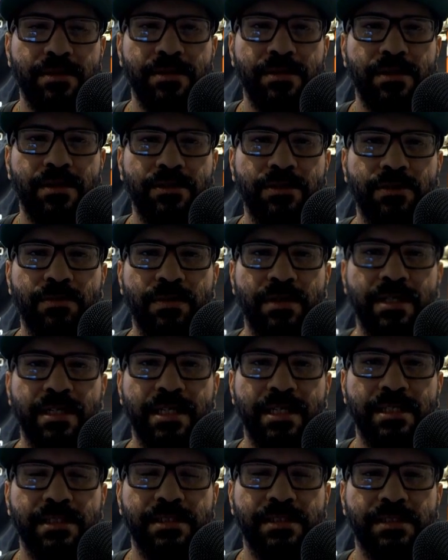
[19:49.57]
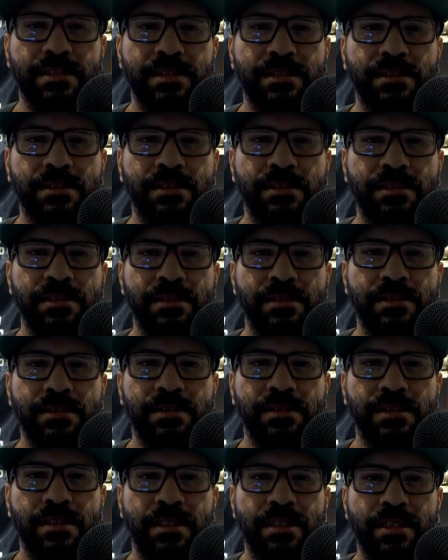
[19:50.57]
You all know what it is.
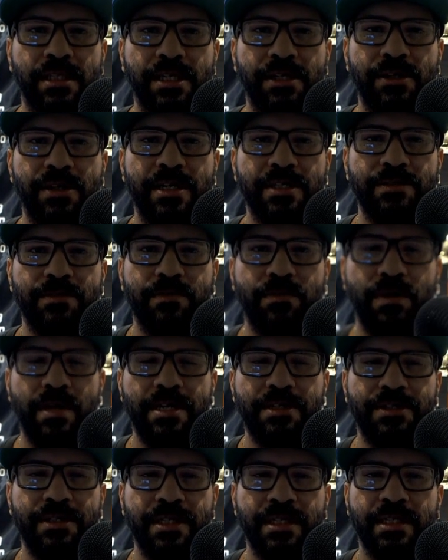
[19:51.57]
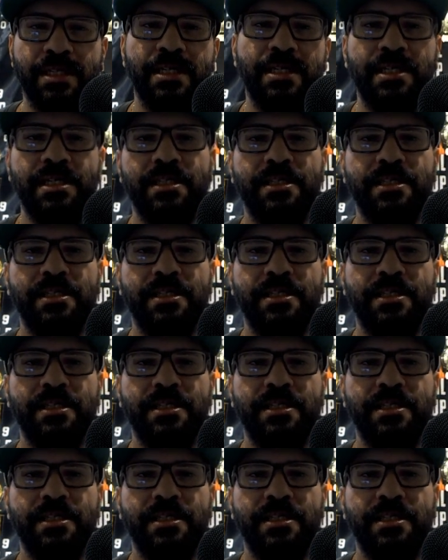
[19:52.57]
Thank you guys for watching.